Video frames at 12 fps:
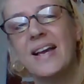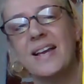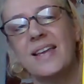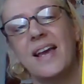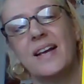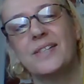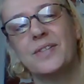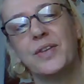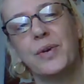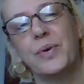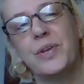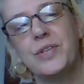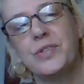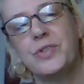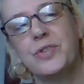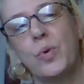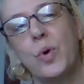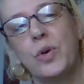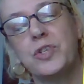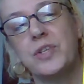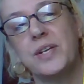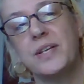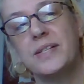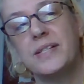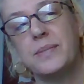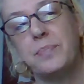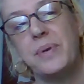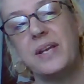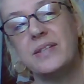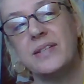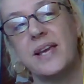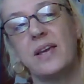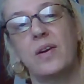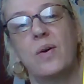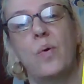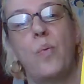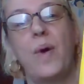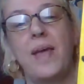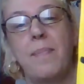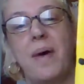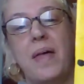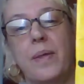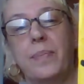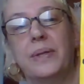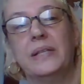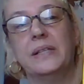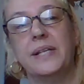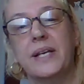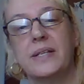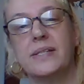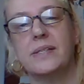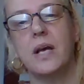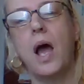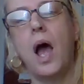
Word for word: Yes, Curious George is being taken away by the police.